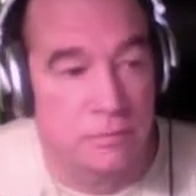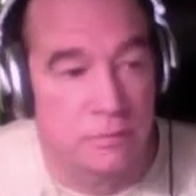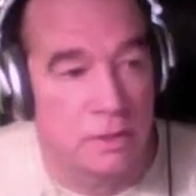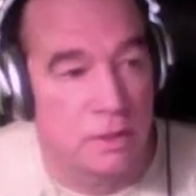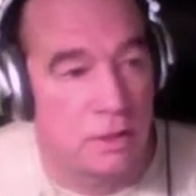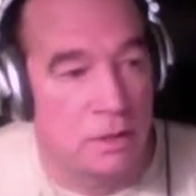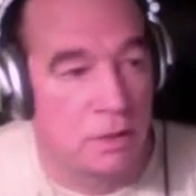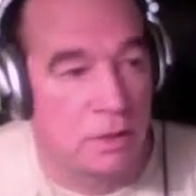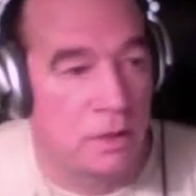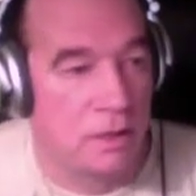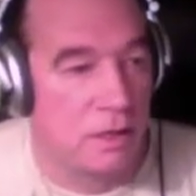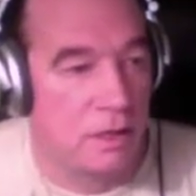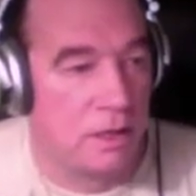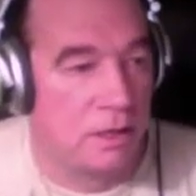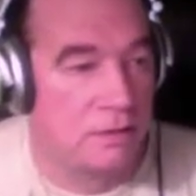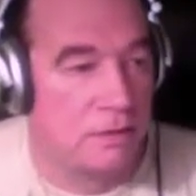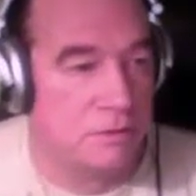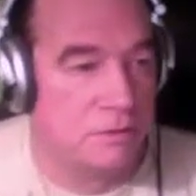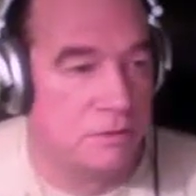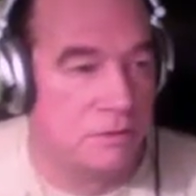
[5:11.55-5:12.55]
And,
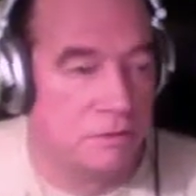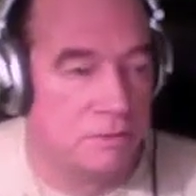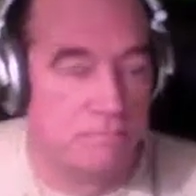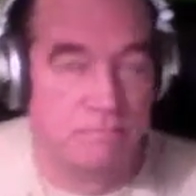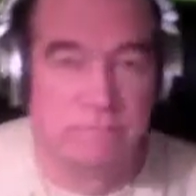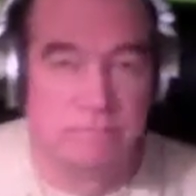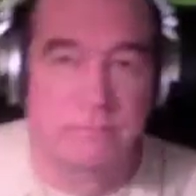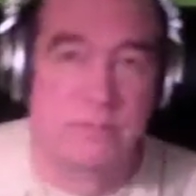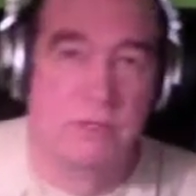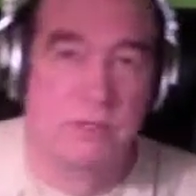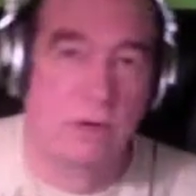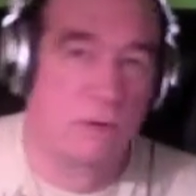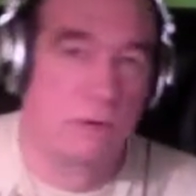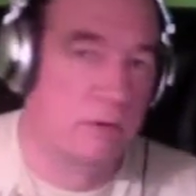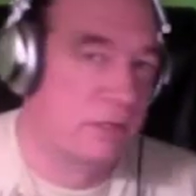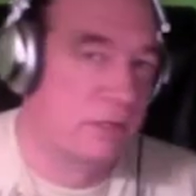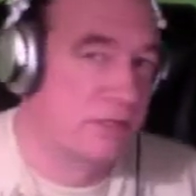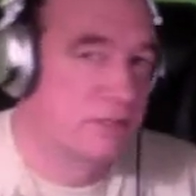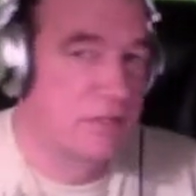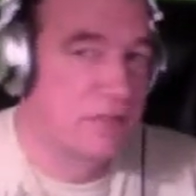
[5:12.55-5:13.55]
you know, it's
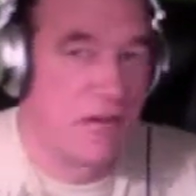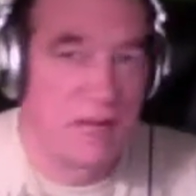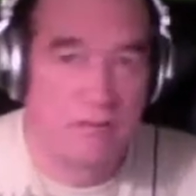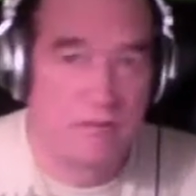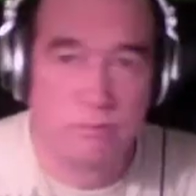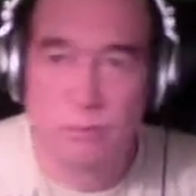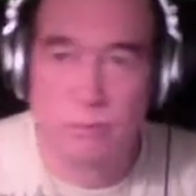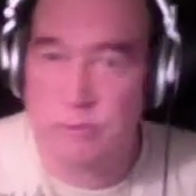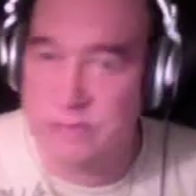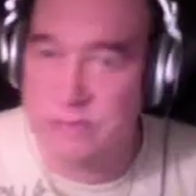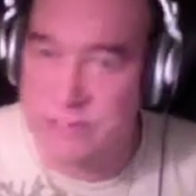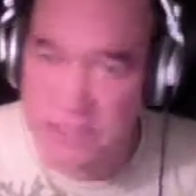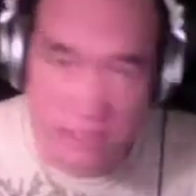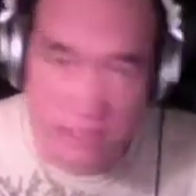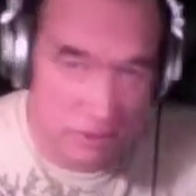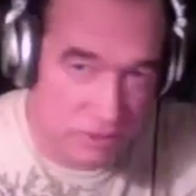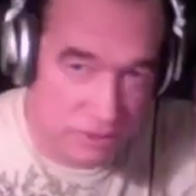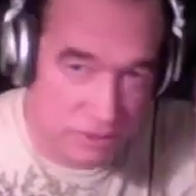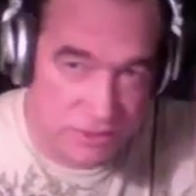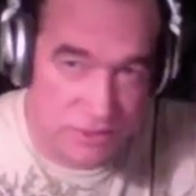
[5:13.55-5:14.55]
kind of a
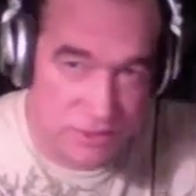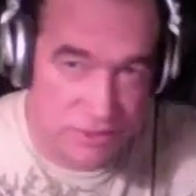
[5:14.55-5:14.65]
ridiculous